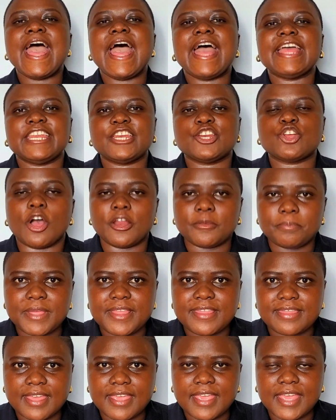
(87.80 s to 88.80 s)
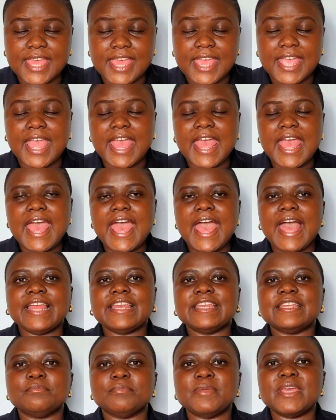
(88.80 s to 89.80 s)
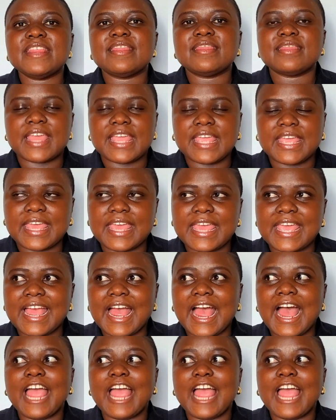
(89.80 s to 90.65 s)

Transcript: and it got me thinking. And in me thinking,